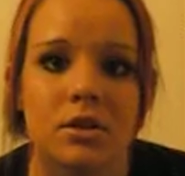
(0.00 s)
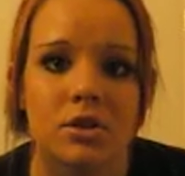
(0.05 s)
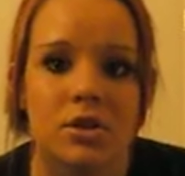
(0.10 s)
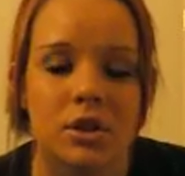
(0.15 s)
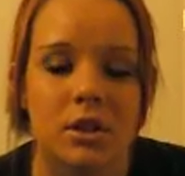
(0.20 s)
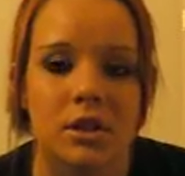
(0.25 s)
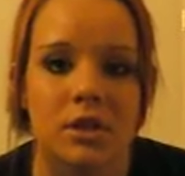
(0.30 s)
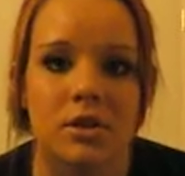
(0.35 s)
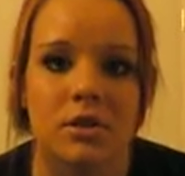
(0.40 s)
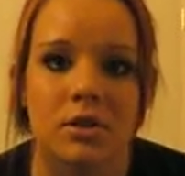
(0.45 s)

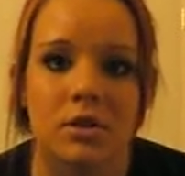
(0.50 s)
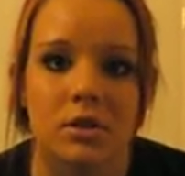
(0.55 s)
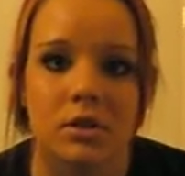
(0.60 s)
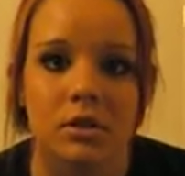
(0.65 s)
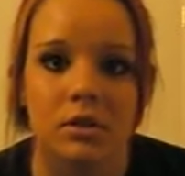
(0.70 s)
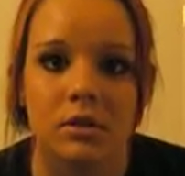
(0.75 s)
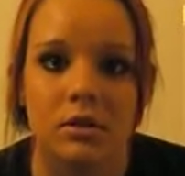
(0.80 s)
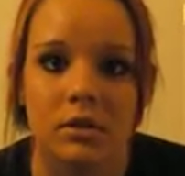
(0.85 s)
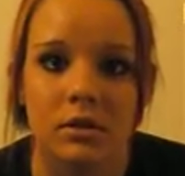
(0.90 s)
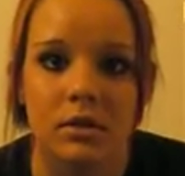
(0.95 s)
just
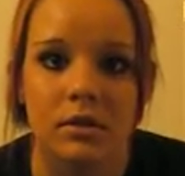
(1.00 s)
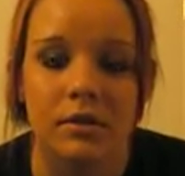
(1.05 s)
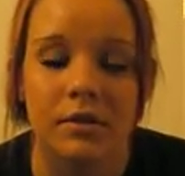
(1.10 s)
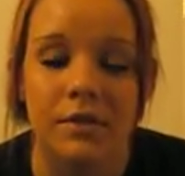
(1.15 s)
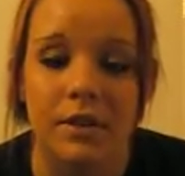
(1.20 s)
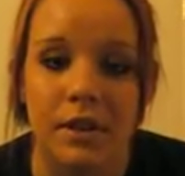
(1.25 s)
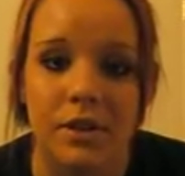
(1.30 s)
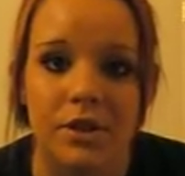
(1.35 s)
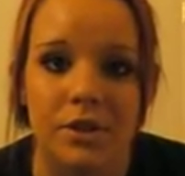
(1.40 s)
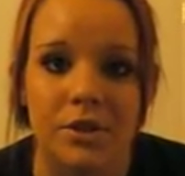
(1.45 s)

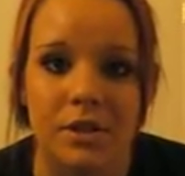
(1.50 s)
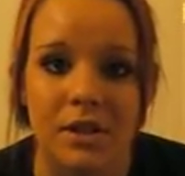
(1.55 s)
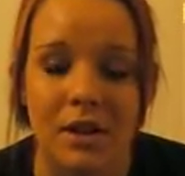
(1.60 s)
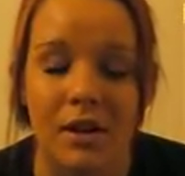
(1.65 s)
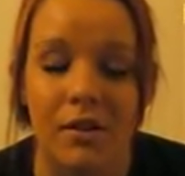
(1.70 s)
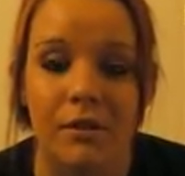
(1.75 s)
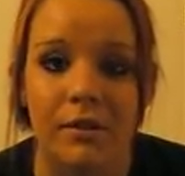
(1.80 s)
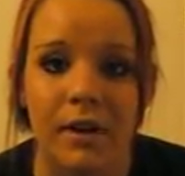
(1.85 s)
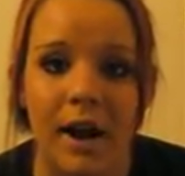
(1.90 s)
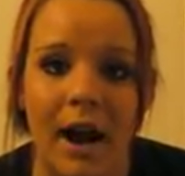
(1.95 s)
fix
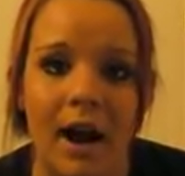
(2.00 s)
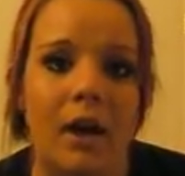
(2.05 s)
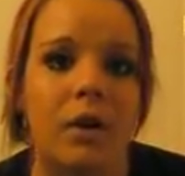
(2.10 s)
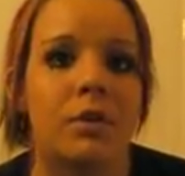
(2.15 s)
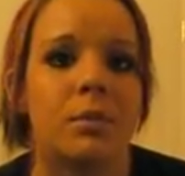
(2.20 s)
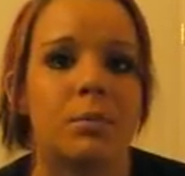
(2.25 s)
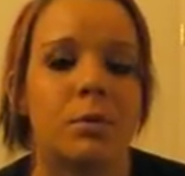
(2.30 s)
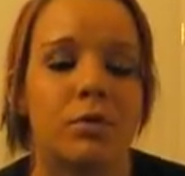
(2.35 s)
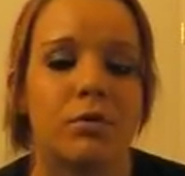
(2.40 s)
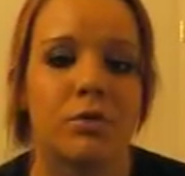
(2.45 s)
yourself
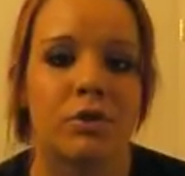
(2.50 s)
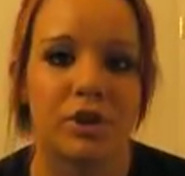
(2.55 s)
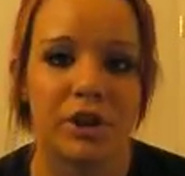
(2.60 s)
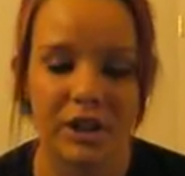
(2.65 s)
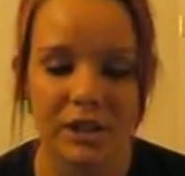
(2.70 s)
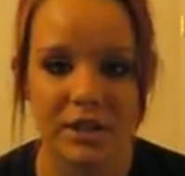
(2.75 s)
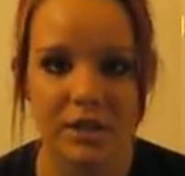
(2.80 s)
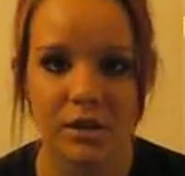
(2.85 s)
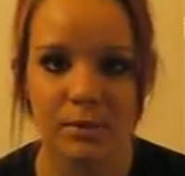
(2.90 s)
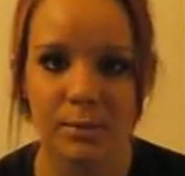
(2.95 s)
now before you
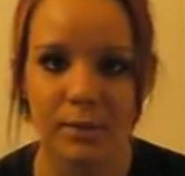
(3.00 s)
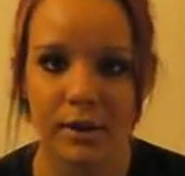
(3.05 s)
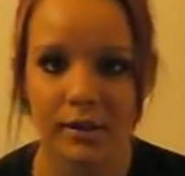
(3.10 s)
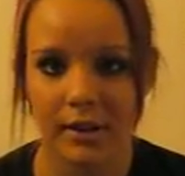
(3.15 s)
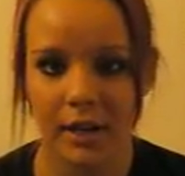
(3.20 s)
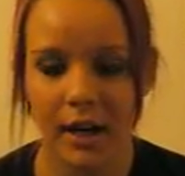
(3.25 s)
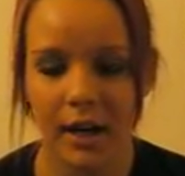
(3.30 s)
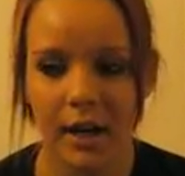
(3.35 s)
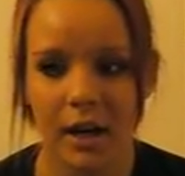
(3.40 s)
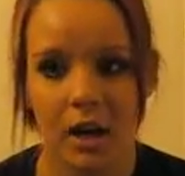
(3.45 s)
get to the point
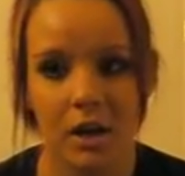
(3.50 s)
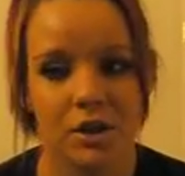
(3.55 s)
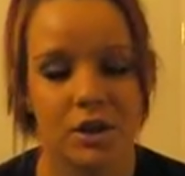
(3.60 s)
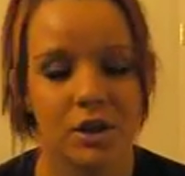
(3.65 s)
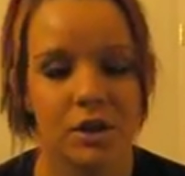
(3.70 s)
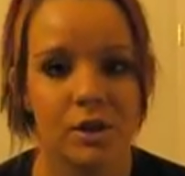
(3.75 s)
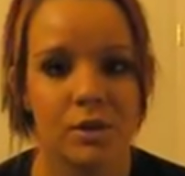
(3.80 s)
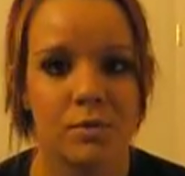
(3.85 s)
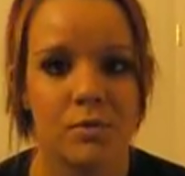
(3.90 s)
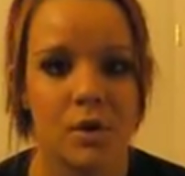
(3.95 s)
that I got
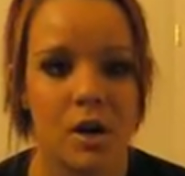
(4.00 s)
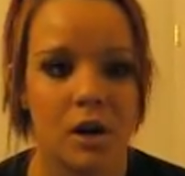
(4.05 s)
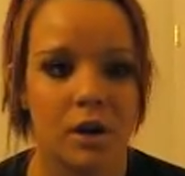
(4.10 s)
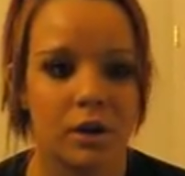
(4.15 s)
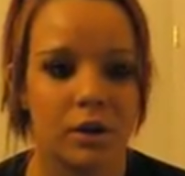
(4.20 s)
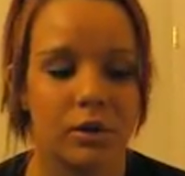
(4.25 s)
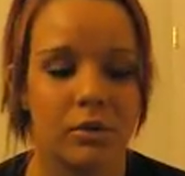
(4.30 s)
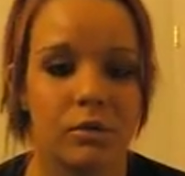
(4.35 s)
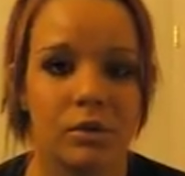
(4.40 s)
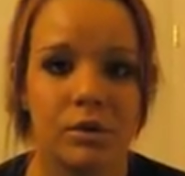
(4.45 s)
to, where
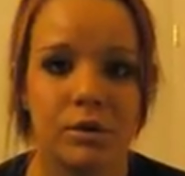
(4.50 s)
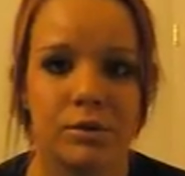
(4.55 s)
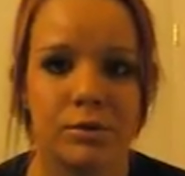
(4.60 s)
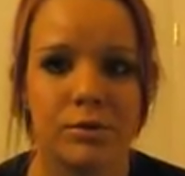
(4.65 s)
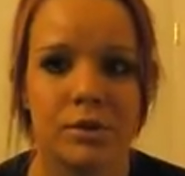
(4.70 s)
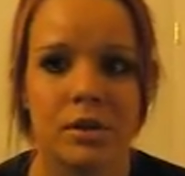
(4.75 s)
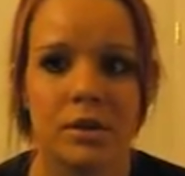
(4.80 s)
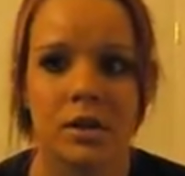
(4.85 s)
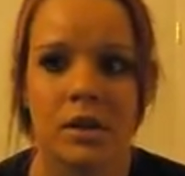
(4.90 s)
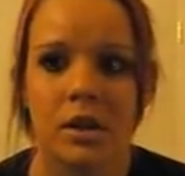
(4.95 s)
you lose